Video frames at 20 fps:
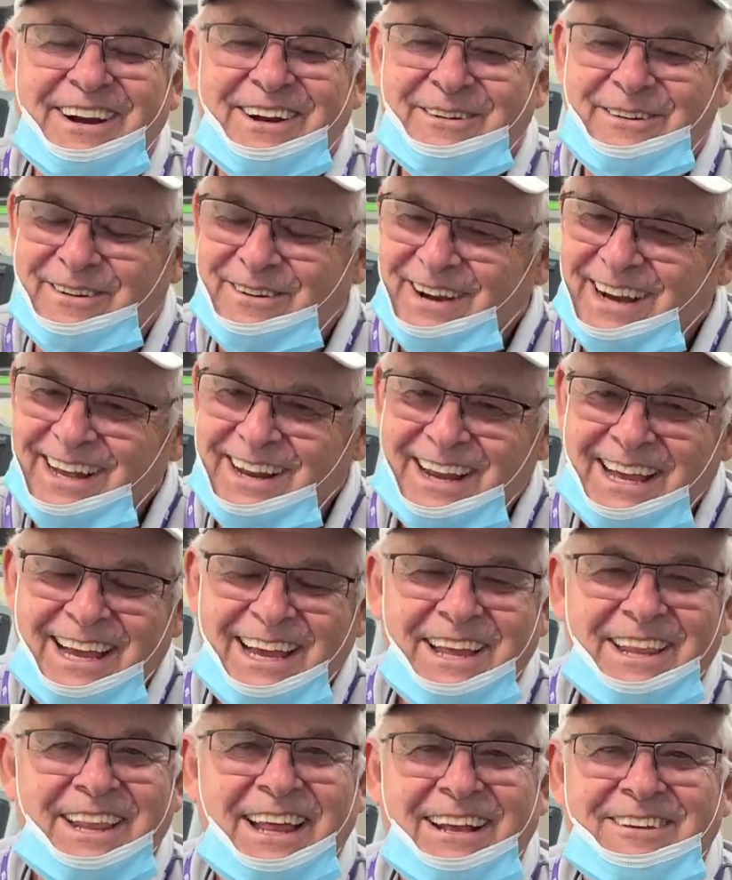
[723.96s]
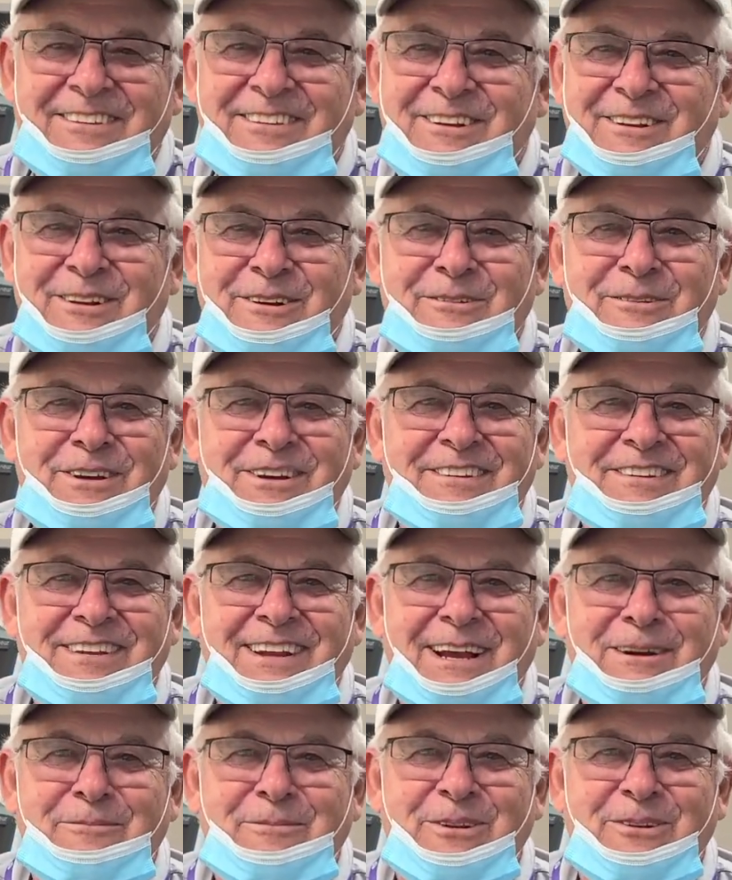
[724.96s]
Well, that's the only reason
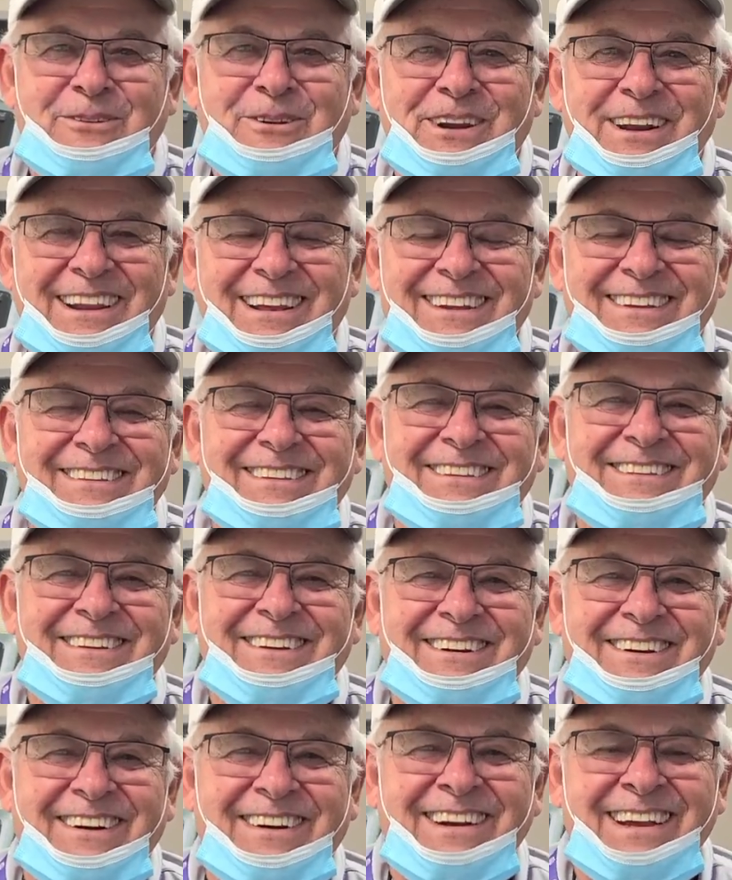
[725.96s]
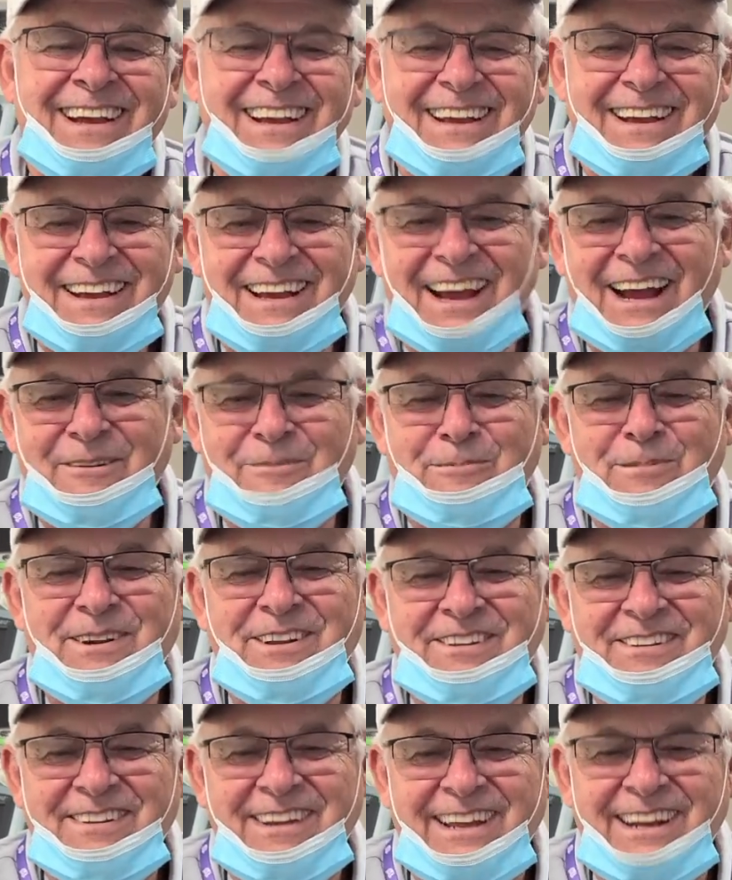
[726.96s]
I'm doing this. So I
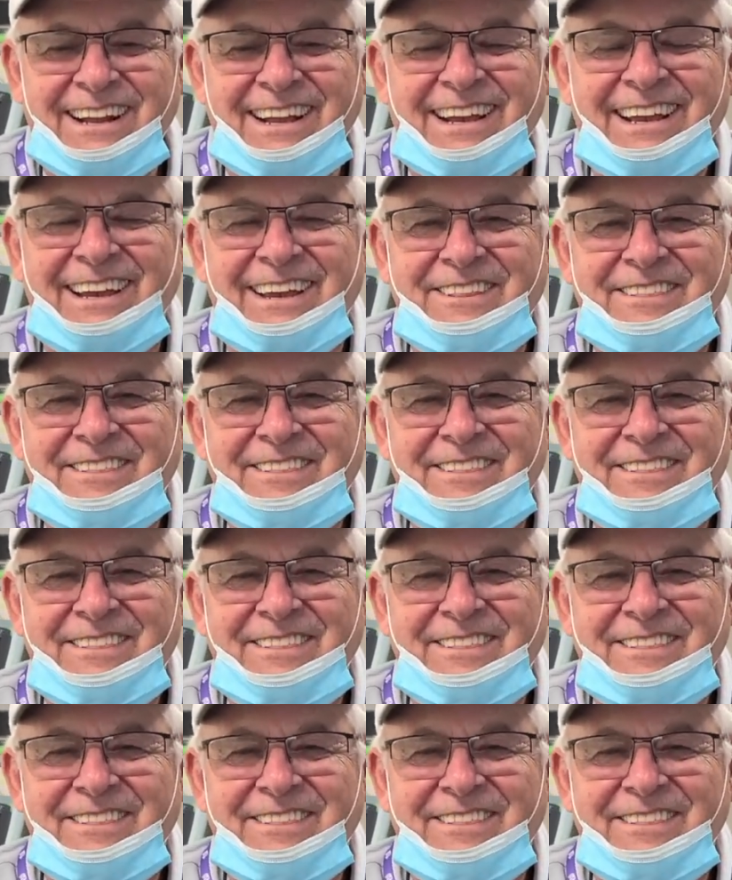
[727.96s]
appreciate it, Keith.